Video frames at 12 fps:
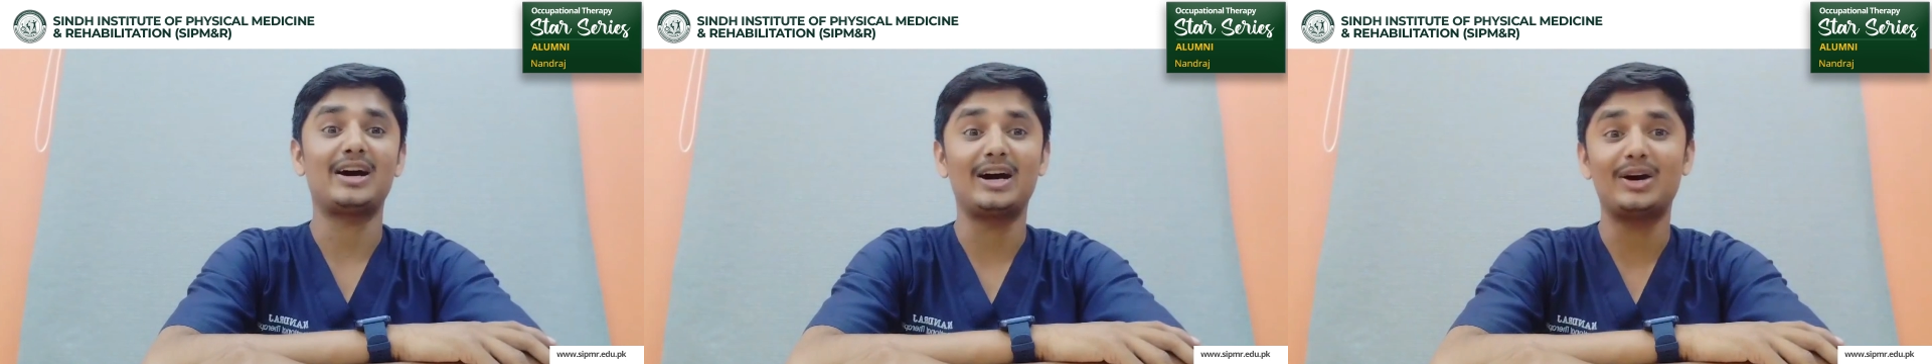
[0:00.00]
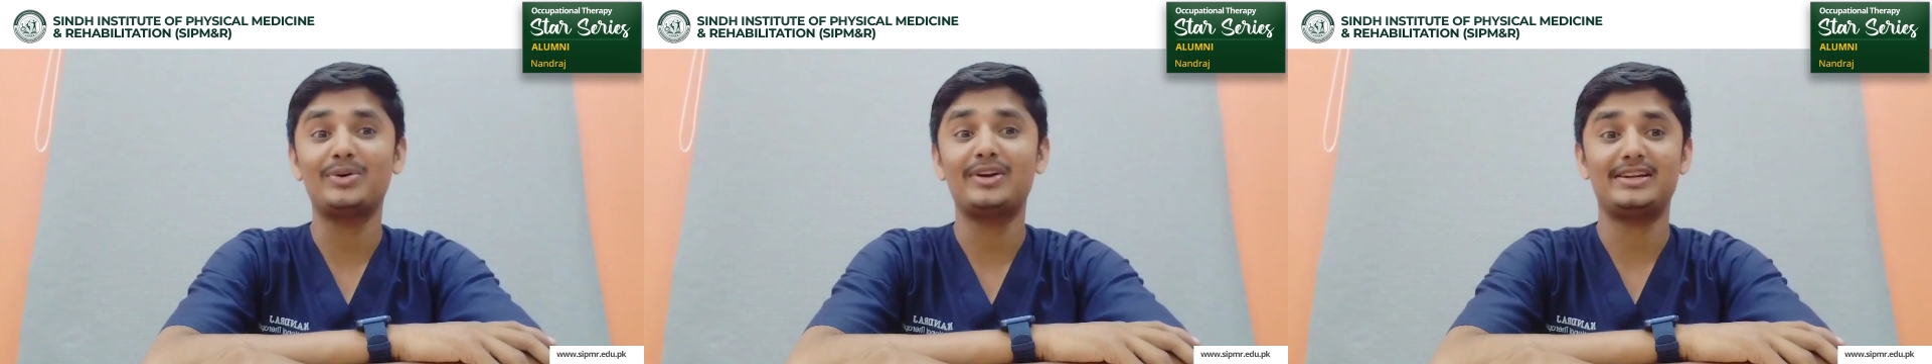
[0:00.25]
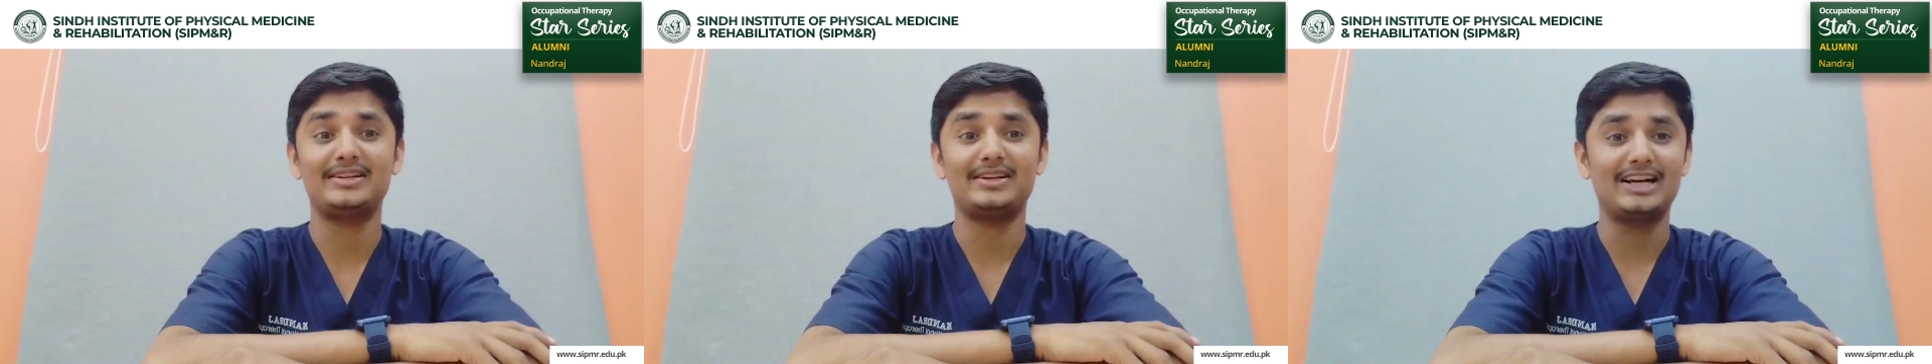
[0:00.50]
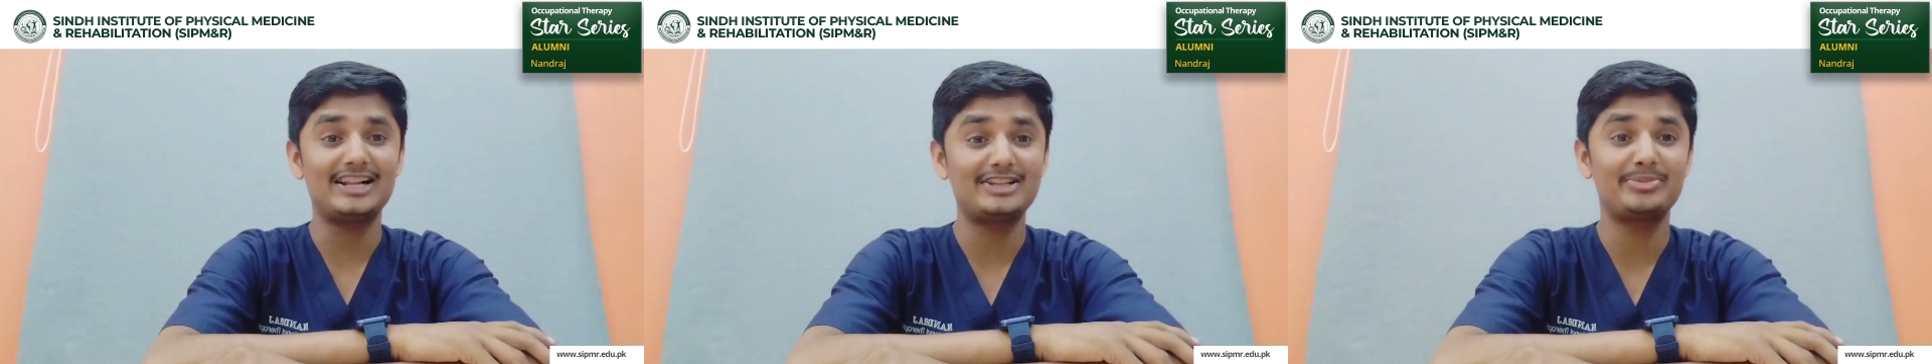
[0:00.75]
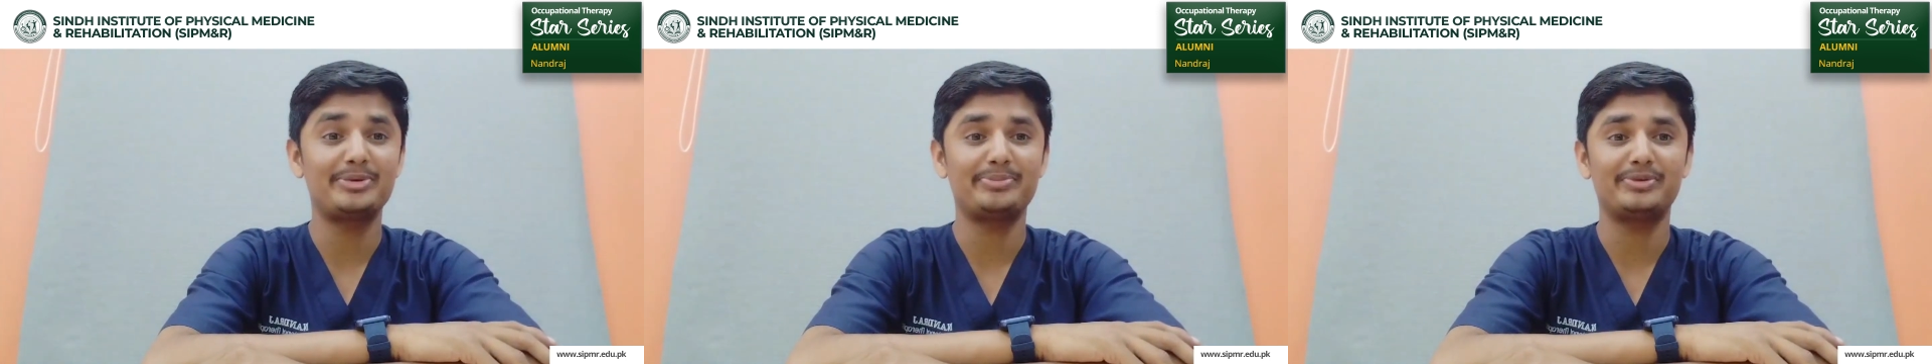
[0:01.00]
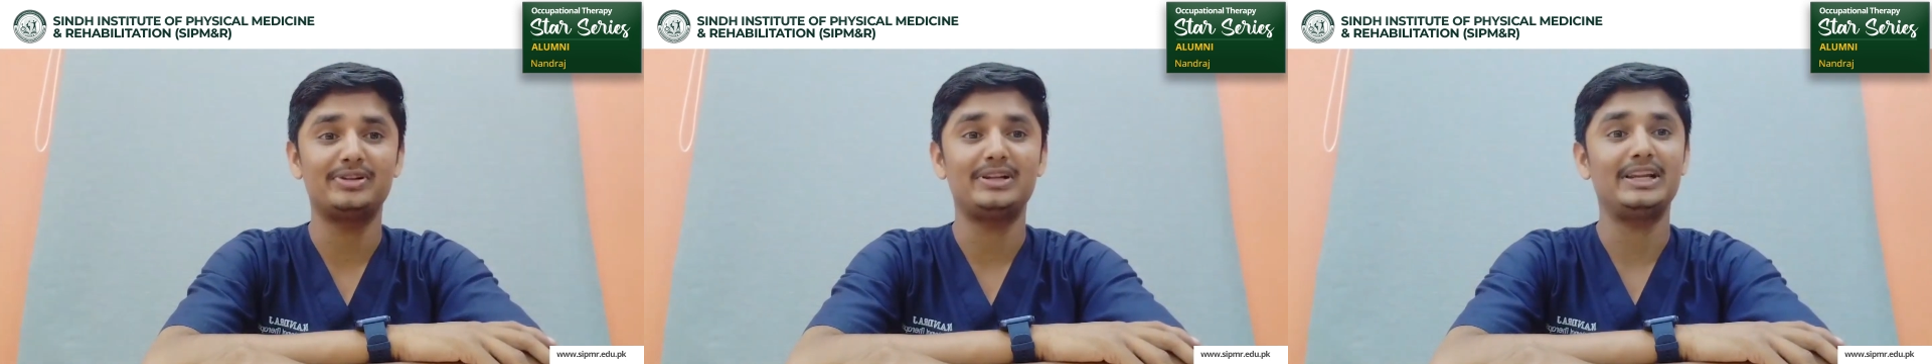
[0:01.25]
how it helps
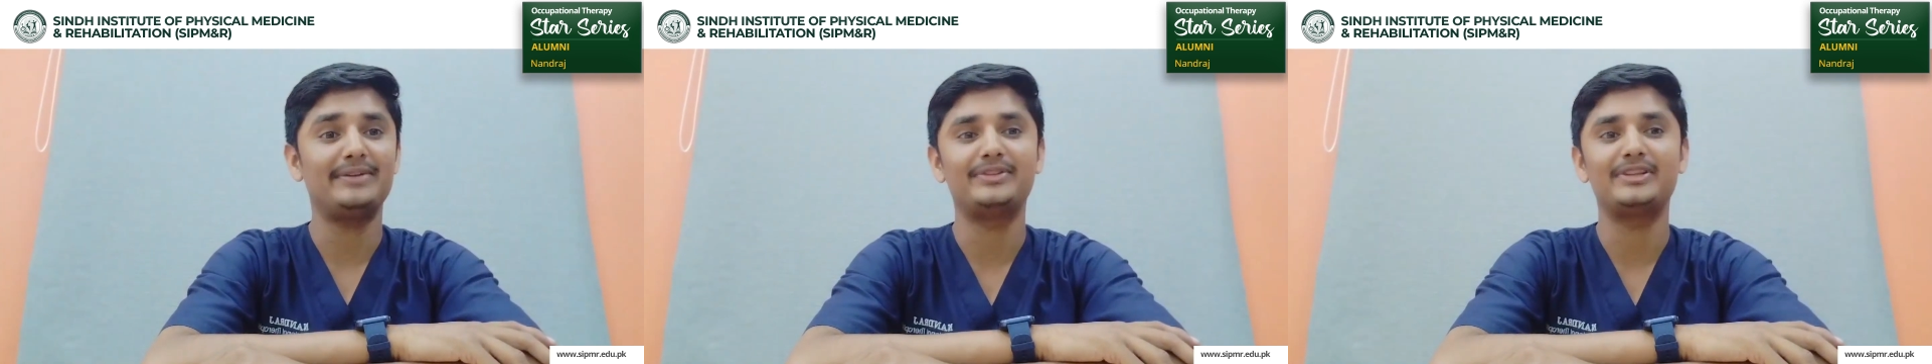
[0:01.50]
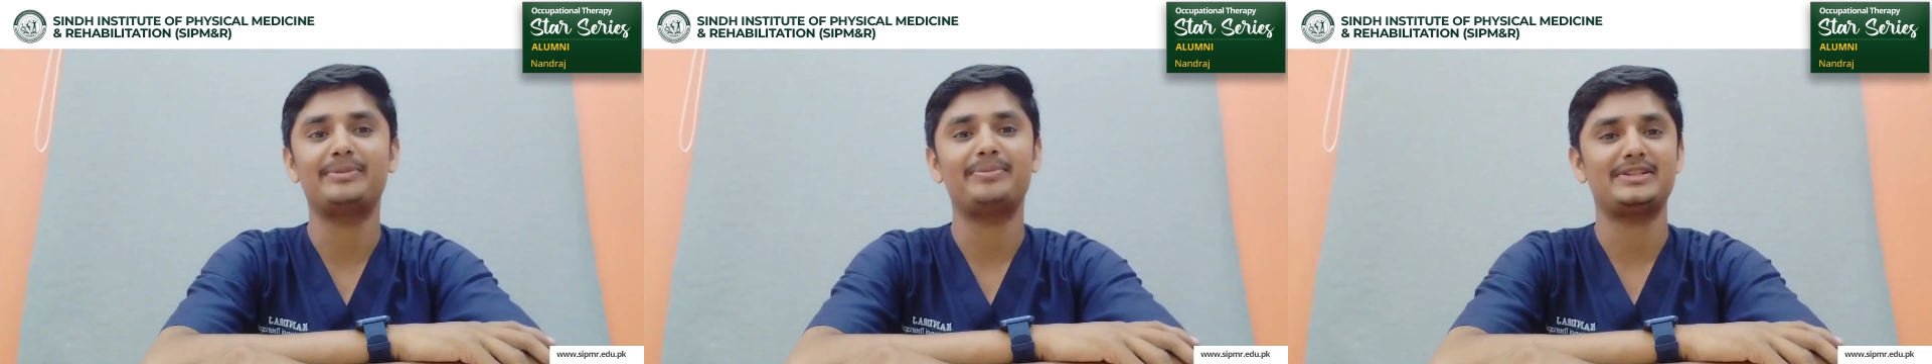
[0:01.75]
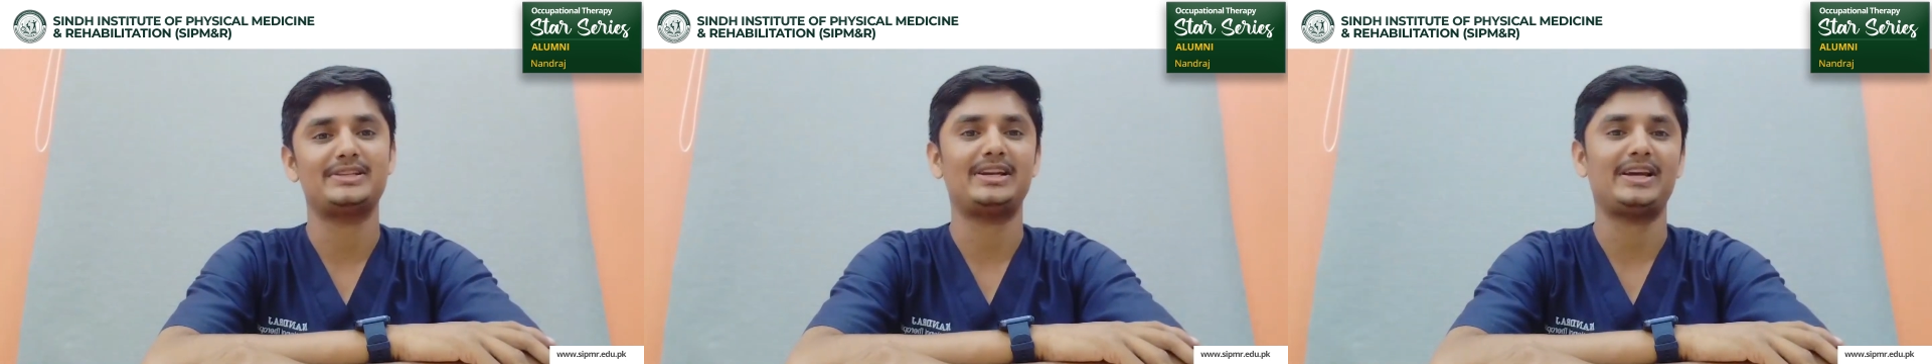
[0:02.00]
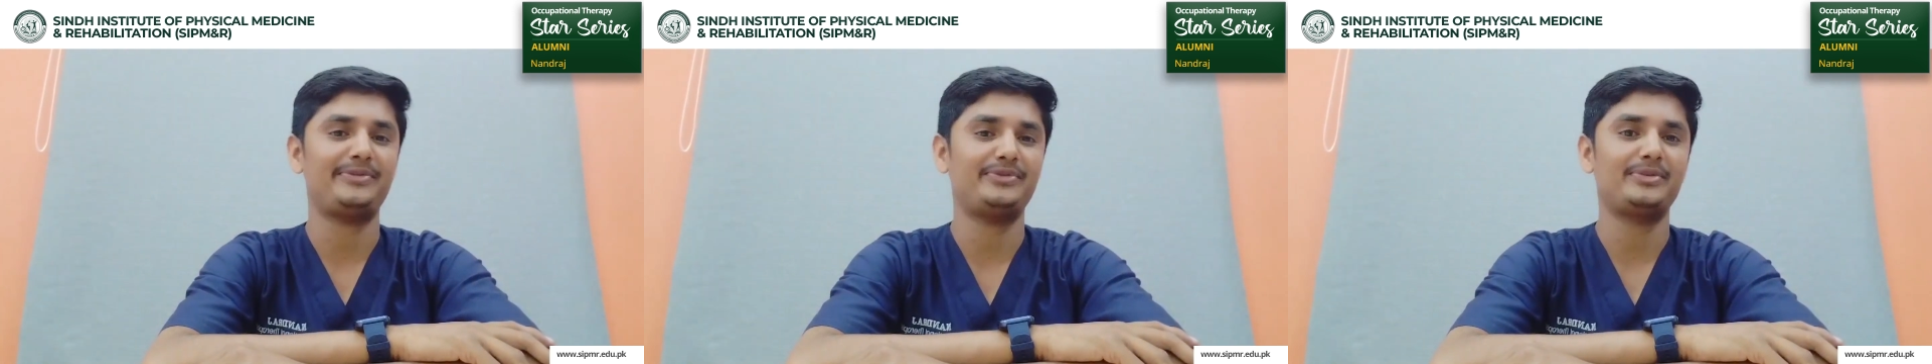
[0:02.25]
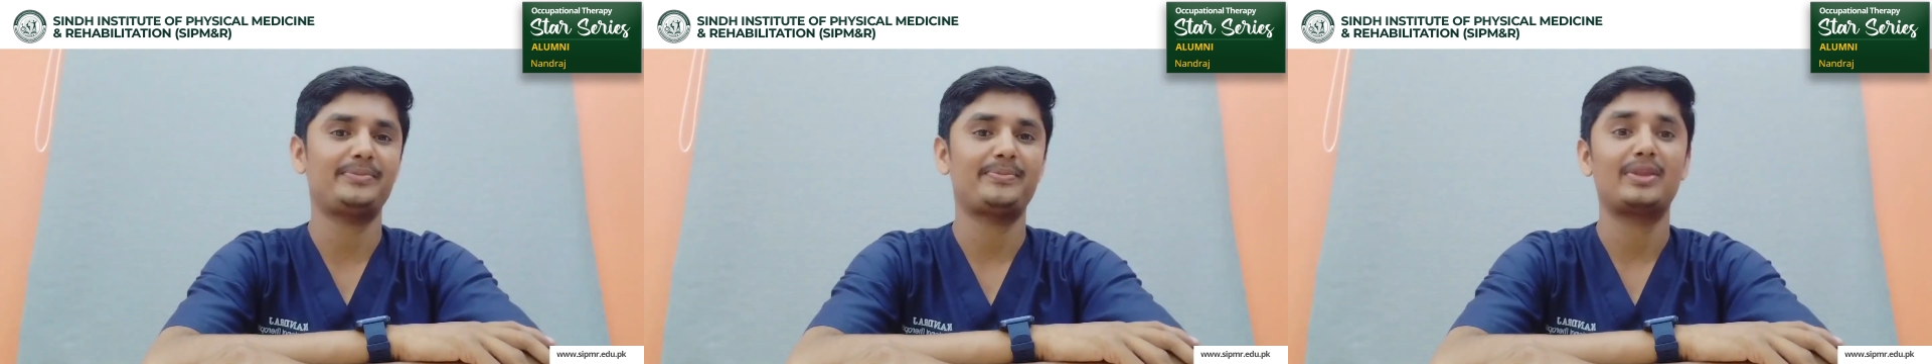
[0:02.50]
people live their best lives.